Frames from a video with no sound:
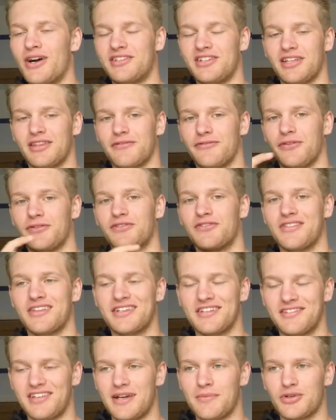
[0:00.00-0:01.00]
I take the photos in the
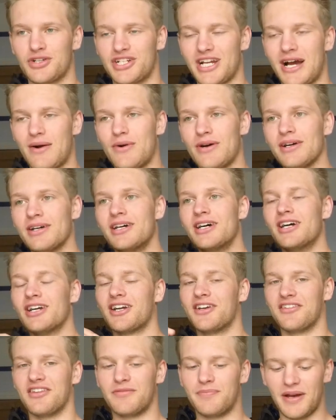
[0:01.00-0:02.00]
disabled shower
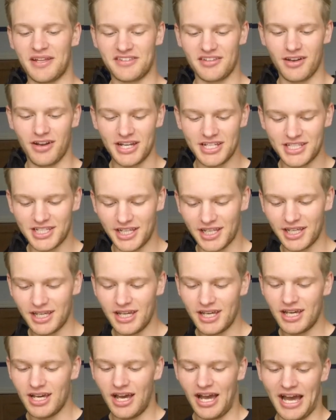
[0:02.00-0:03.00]
because it's better lighting
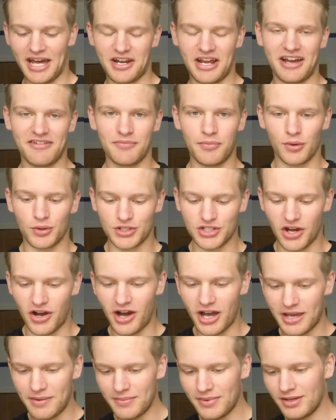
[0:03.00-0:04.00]
and I have more
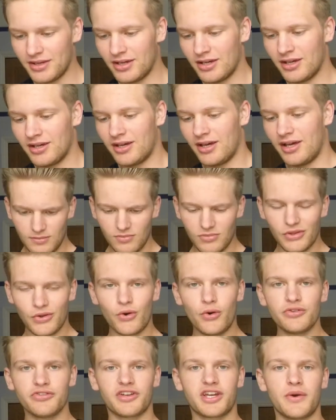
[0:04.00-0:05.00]
time.
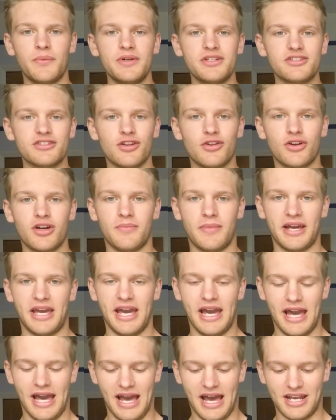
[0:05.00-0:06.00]
Also, can we just look at my
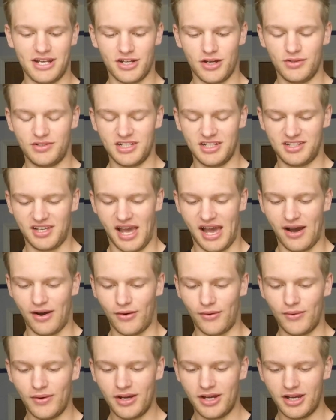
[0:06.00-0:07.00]
hair and notice
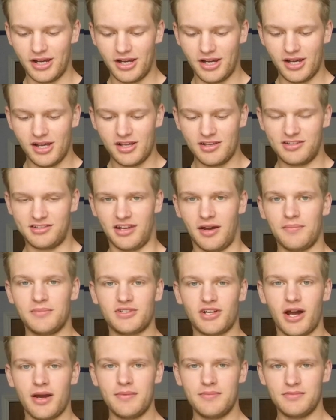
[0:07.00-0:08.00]
how
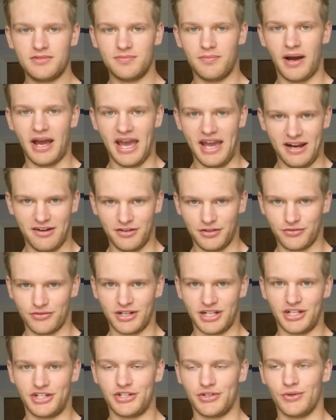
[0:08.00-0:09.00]
sometimes my hair is
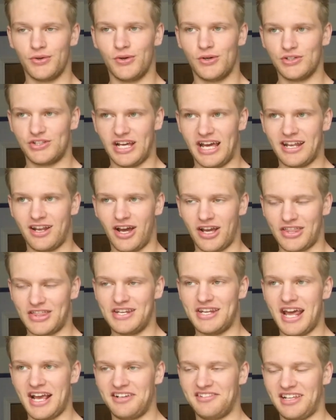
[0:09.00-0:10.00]
really short and like the
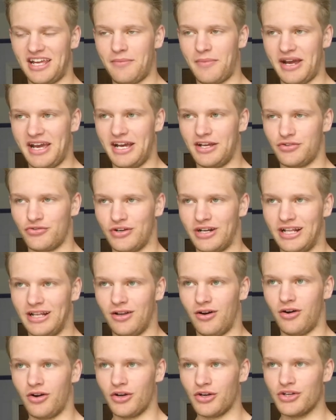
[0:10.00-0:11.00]
next day my hair is really
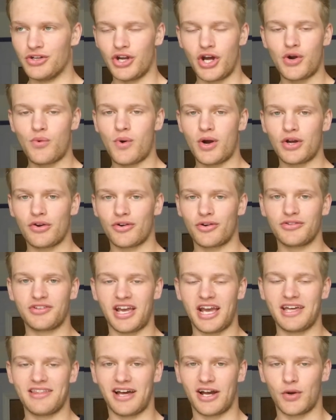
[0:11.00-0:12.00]
long? No one grows
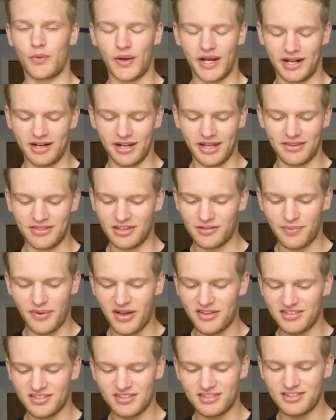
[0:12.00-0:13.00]
hair that quickly. This
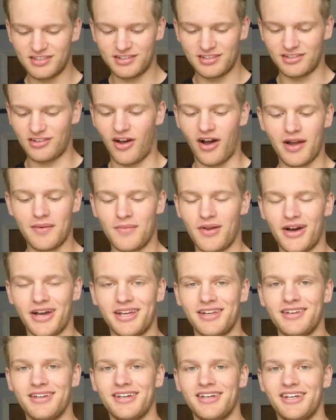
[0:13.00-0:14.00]
person's
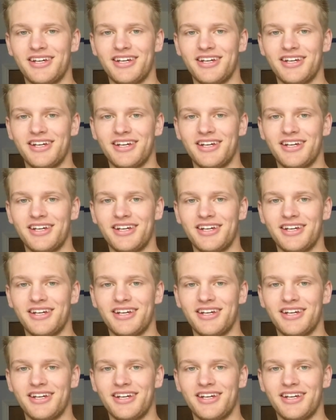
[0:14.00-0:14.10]
timeline